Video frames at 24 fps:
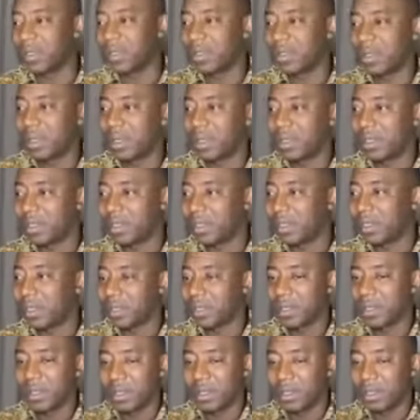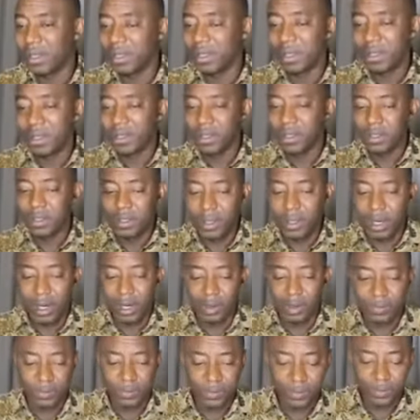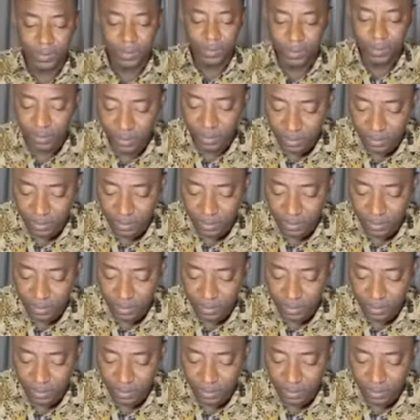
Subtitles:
these days. It's tough.